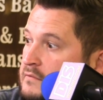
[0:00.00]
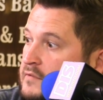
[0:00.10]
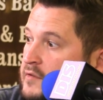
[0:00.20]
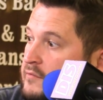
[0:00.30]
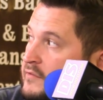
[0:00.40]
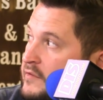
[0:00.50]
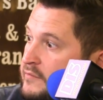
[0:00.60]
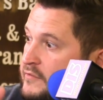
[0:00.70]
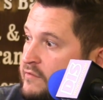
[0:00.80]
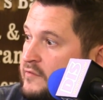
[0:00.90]
Yeah. They'll,
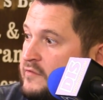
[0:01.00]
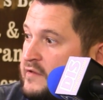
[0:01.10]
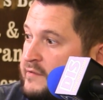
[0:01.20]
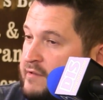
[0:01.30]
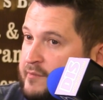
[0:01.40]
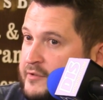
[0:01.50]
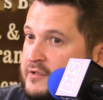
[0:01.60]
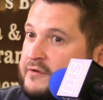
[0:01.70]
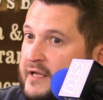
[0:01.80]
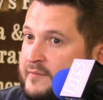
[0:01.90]
they'll do the thing where they
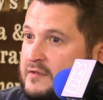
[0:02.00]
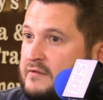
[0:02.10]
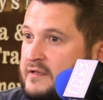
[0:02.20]
put your name in the